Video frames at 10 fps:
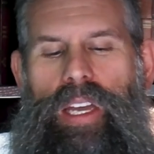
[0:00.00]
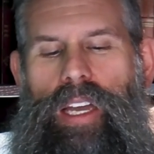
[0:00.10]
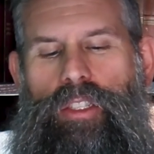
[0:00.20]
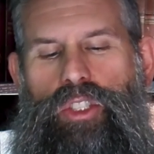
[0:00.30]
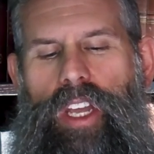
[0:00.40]

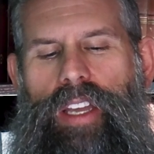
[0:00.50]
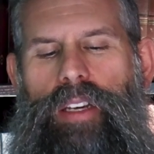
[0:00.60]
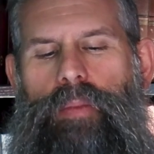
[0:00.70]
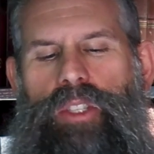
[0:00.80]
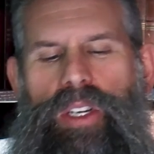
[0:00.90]
And
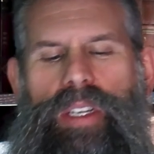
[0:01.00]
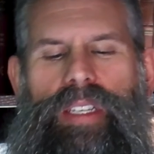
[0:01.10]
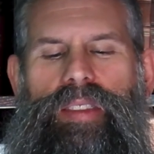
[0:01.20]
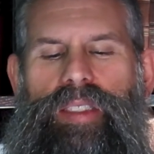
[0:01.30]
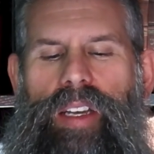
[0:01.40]
Jacob took
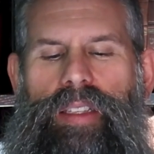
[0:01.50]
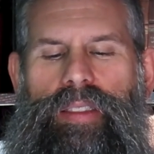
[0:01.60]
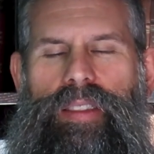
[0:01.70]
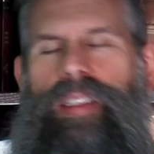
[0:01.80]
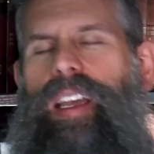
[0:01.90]
his
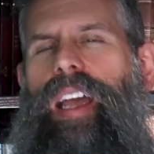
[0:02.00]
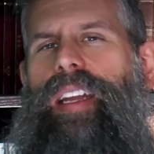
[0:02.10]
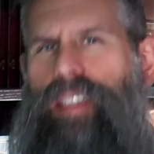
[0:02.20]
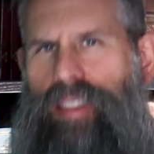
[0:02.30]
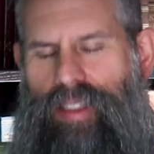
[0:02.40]
sons
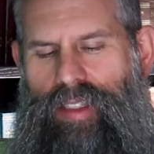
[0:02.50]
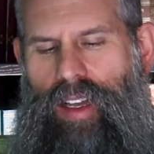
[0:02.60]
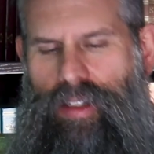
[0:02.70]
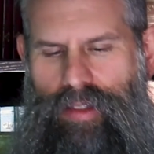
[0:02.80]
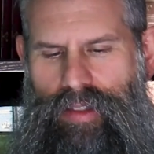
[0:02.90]
and his
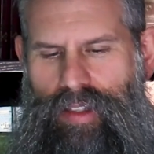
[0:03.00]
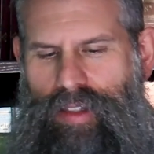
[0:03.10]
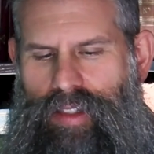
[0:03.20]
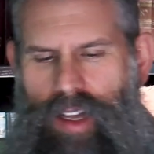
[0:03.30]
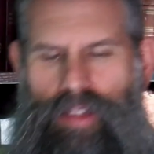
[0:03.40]
sons'
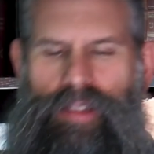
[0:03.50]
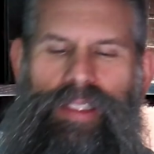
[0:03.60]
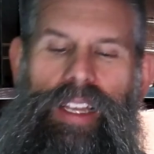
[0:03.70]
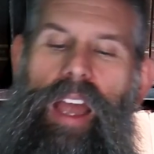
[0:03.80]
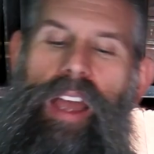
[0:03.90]

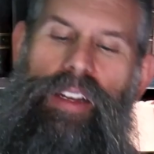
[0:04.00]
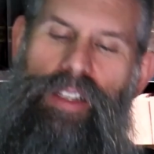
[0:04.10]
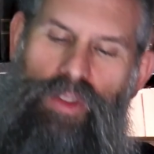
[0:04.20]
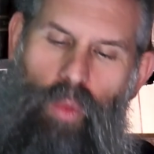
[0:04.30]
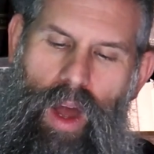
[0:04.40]
sons and
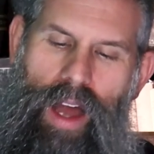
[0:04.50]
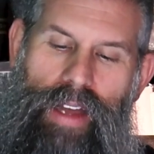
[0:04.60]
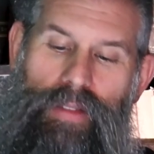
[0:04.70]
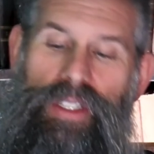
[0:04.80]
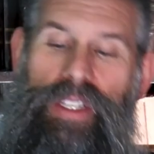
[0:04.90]
his
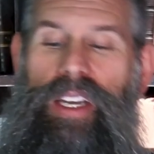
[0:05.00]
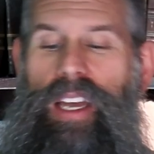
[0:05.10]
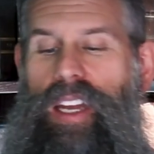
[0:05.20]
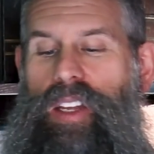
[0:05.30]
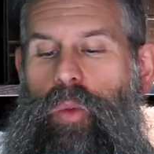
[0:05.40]
wives,
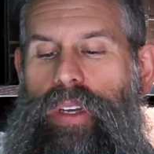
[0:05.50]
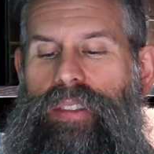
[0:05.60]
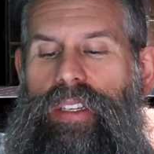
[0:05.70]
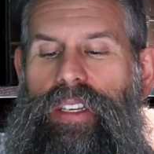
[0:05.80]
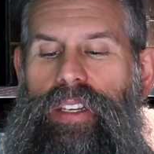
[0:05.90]
and he went
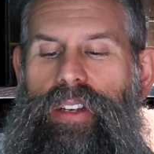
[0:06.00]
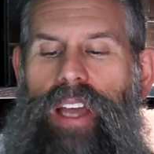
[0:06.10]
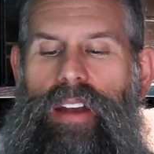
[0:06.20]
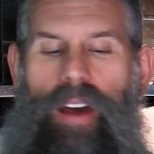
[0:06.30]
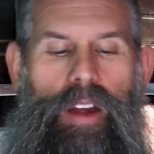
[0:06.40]
to
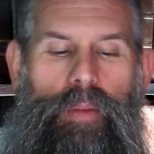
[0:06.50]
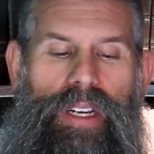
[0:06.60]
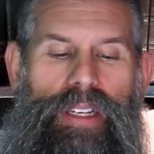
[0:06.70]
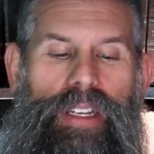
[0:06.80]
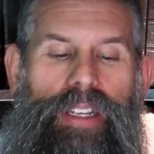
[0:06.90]
Kiryat
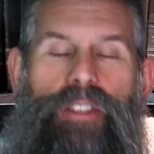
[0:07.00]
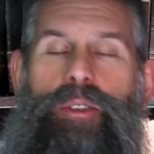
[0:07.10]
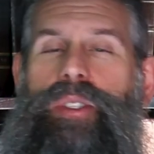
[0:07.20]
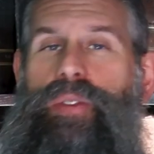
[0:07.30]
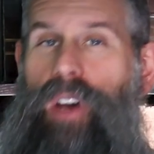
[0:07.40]
Arba to
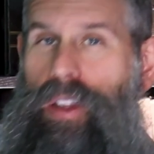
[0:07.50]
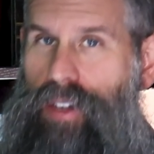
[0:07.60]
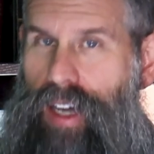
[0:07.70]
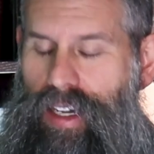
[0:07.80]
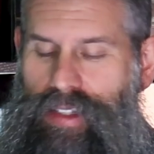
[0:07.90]
his
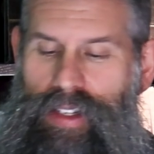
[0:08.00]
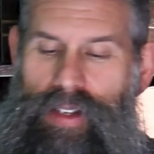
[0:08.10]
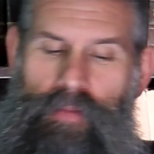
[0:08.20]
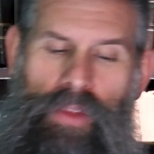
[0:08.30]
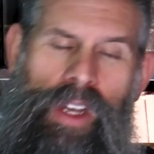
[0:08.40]
father Isaac.
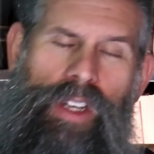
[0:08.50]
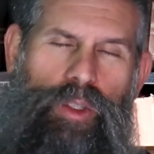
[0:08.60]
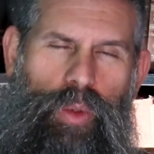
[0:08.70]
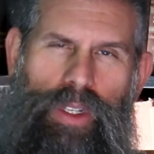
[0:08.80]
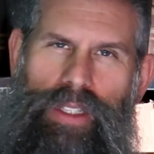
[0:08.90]

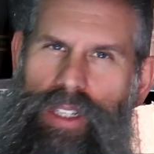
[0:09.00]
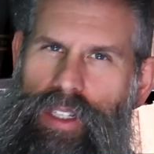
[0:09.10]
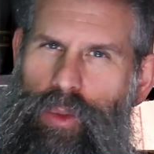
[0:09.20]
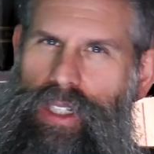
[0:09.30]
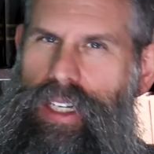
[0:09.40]
So we're
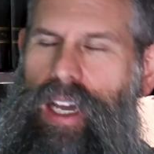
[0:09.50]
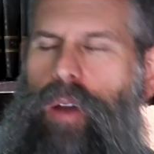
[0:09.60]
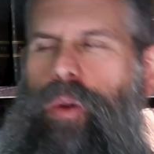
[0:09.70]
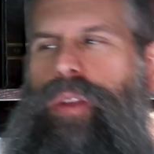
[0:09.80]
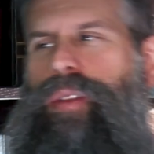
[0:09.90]
continuing
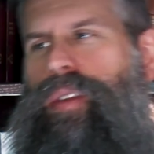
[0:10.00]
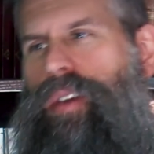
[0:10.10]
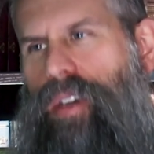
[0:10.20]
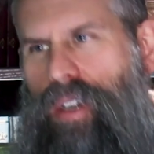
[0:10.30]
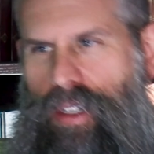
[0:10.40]
now with
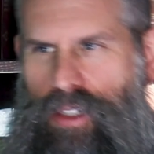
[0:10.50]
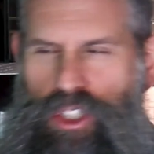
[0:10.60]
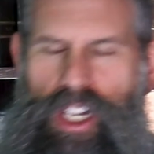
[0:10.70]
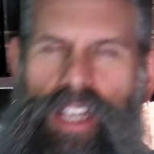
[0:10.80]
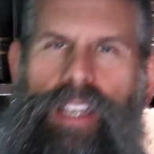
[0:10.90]

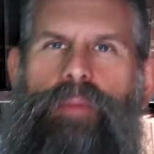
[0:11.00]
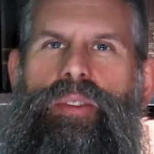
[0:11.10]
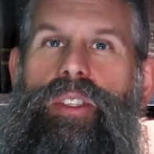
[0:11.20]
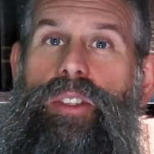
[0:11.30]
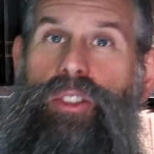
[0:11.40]

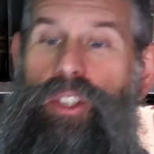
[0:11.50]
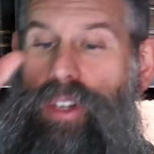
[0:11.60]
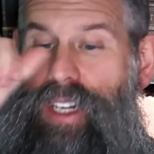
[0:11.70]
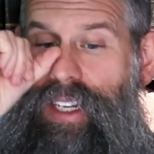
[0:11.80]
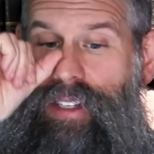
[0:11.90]
Jacob's
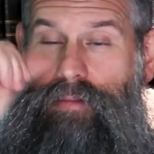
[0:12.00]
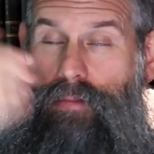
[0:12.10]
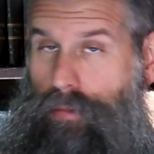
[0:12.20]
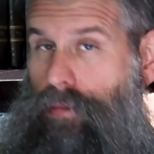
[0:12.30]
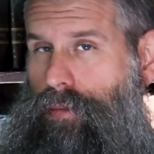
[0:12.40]
journey
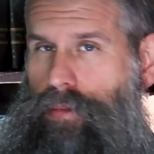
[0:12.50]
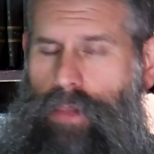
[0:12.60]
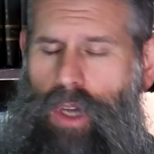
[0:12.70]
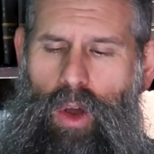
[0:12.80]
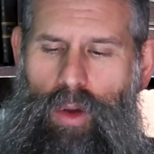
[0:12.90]

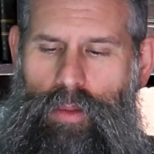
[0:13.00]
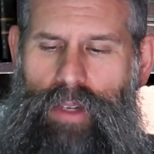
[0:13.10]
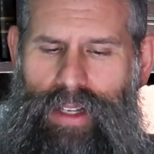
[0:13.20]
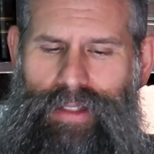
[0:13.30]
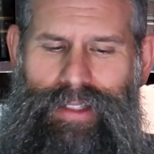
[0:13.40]
home,
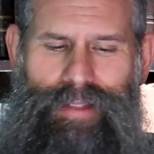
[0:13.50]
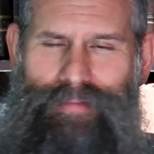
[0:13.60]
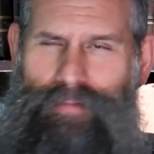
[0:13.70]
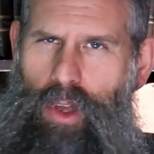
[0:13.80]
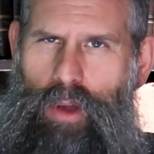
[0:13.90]
hence
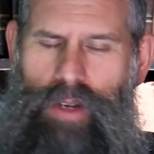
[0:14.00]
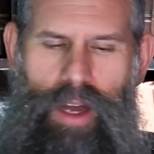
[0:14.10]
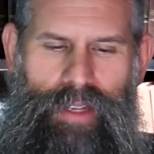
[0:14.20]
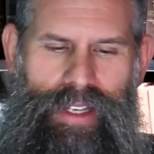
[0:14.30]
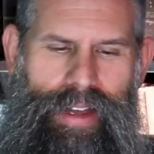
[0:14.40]

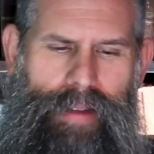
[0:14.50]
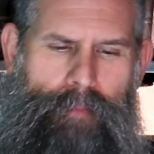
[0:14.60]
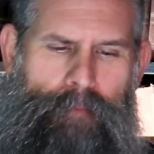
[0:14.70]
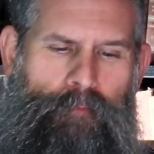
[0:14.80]
homecoming, yeah?